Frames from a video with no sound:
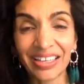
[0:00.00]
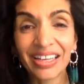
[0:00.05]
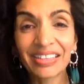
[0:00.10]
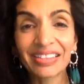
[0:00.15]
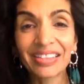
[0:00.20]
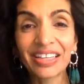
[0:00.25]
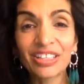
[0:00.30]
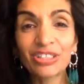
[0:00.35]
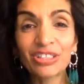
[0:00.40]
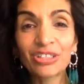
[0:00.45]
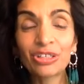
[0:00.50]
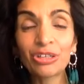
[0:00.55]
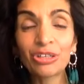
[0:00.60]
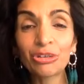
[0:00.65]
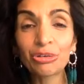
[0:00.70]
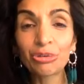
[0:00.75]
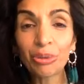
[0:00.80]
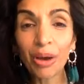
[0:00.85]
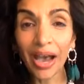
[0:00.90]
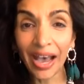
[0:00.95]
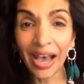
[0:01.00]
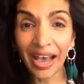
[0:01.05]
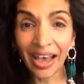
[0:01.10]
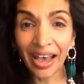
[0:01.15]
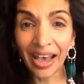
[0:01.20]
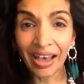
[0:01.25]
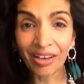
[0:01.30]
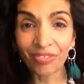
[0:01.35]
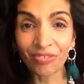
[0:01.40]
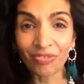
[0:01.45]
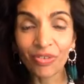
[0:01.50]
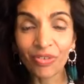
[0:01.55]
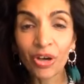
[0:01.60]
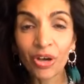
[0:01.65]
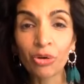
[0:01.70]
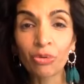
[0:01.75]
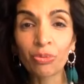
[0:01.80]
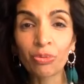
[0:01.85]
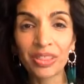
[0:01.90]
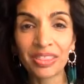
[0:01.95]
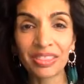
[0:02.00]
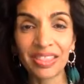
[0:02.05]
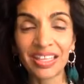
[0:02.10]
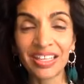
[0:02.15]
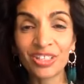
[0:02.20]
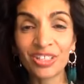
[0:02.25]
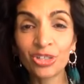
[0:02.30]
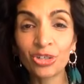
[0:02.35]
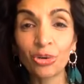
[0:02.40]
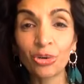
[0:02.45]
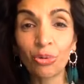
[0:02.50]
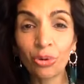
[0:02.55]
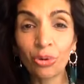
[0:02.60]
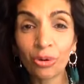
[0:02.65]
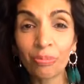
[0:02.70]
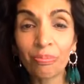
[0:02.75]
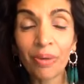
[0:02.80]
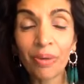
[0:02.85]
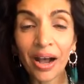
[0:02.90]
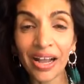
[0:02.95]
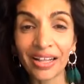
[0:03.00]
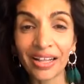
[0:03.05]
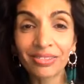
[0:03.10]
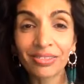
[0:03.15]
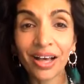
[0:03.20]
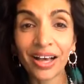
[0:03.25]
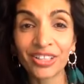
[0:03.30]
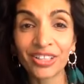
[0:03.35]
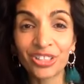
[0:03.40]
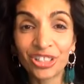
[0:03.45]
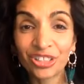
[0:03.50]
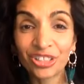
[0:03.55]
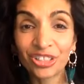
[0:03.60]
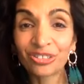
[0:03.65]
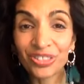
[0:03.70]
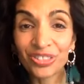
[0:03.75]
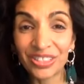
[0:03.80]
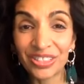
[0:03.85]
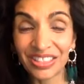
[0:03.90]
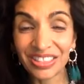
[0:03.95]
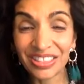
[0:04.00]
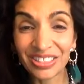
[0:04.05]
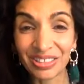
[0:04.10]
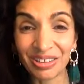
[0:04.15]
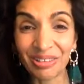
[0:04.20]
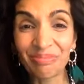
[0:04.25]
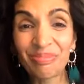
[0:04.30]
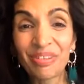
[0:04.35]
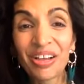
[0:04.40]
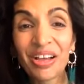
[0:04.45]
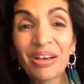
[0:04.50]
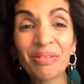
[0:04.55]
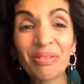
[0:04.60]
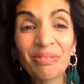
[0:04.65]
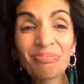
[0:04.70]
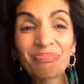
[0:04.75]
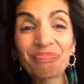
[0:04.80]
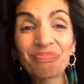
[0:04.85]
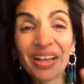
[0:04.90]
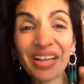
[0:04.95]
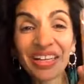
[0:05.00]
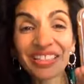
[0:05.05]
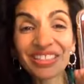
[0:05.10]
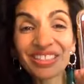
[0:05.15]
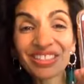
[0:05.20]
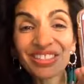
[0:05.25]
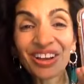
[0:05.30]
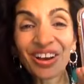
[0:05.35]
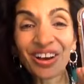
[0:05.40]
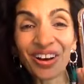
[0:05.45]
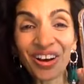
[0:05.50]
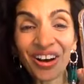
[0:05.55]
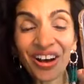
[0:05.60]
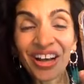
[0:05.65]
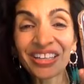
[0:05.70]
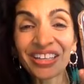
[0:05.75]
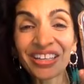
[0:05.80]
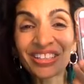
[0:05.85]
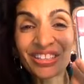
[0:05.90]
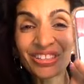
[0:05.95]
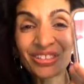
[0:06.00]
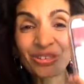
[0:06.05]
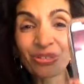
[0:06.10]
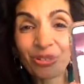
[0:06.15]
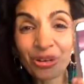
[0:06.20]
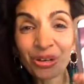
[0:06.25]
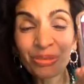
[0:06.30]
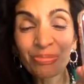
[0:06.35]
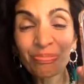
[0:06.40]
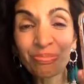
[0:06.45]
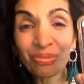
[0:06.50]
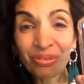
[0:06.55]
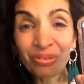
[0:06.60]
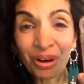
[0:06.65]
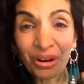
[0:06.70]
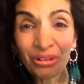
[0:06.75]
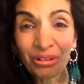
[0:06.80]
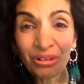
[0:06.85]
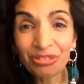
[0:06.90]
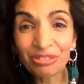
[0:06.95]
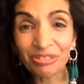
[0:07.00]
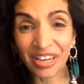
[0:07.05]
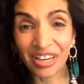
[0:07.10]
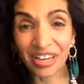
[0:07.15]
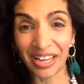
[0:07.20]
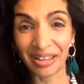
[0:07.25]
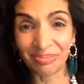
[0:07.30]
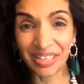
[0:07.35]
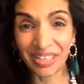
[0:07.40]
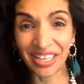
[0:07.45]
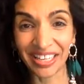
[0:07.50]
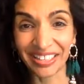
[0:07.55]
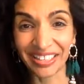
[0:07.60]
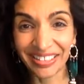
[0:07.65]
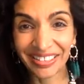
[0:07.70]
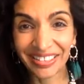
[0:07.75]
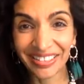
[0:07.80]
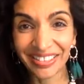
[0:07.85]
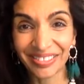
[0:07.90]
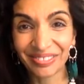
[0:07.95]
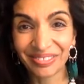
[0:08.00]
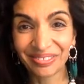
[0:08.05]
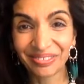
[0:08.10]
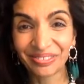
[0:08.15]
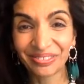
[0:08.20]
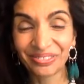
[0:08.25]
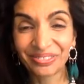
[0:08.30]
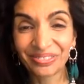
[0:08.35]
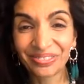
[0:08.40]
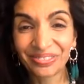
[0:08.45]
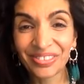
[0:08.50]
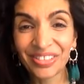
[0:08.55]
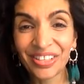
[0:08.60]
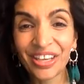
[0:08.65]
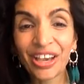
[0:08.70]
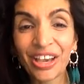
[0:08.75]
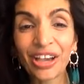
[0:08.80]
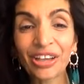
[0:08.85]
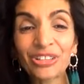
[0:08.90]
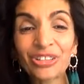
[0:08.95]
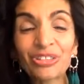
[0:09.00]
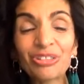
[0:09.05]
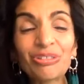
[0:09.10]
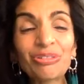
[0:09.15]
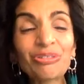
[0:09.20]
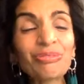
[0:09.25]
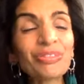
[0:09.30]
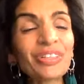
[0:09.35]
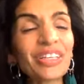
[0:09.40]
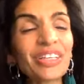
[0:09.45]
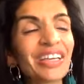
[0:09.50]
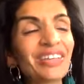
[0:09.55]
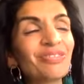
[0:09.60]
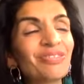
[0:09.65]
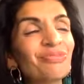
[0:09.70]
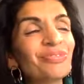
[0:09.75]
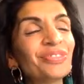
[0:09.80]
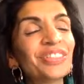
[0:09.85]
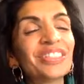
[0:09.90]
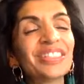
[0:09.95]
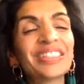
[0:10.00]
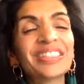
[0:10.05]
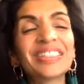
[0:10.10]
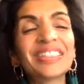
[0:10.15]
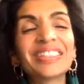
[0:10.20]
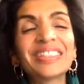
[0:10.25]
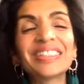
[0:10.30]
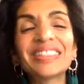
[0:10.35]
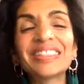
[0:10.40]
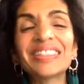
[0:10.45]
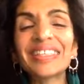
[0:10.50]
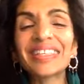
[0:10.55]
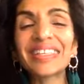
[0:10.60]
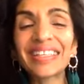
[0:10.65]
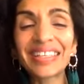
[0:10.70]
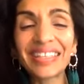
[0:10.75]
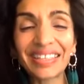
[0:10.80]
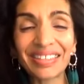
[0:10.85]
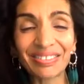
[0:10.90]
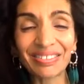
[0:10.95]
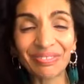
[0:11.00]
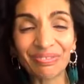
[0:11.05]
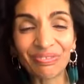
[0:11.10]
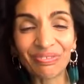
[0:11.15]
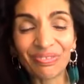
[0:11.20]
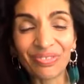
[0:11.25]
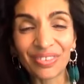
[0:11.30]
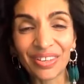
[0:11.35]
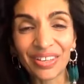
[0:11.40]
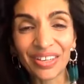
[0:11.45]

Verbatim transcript: that you have within your biological system, based on your programming, you can receive